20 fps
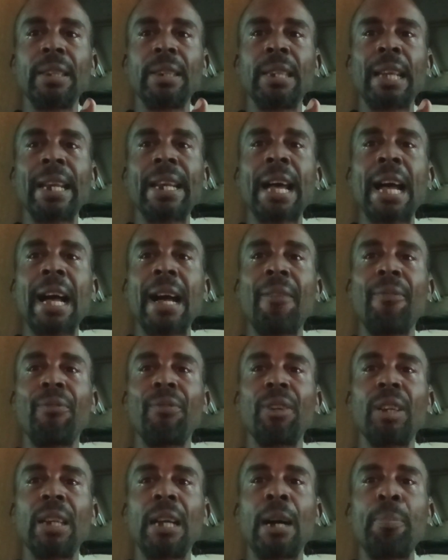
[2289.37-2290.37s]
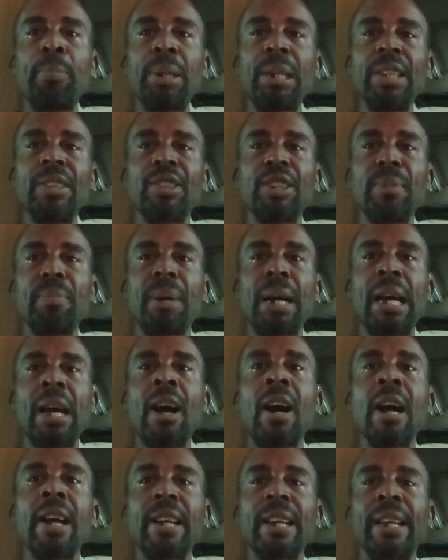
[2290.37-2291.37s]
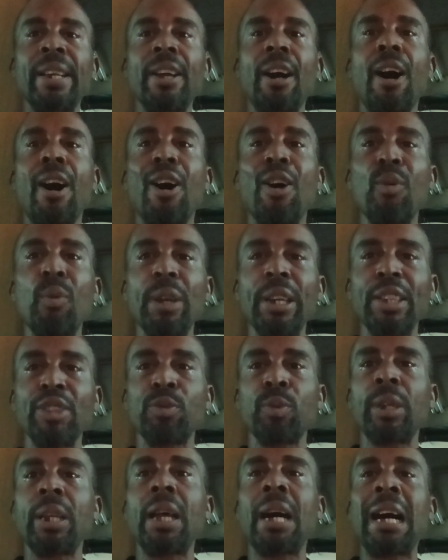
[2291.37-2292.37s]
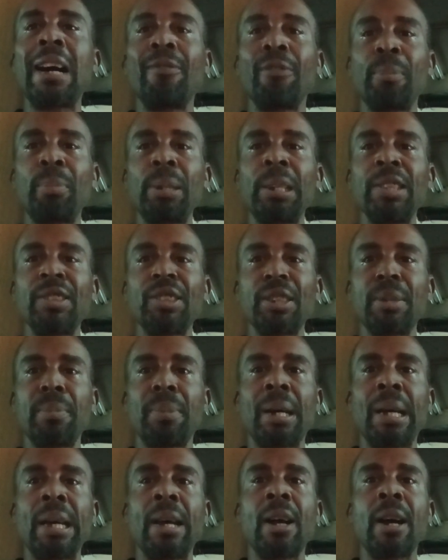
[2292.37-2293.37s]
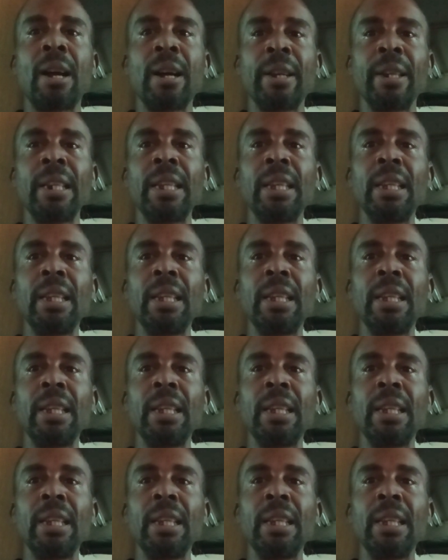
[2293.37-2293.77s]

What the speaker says: that have a place in my heart and always will have a place in my heart.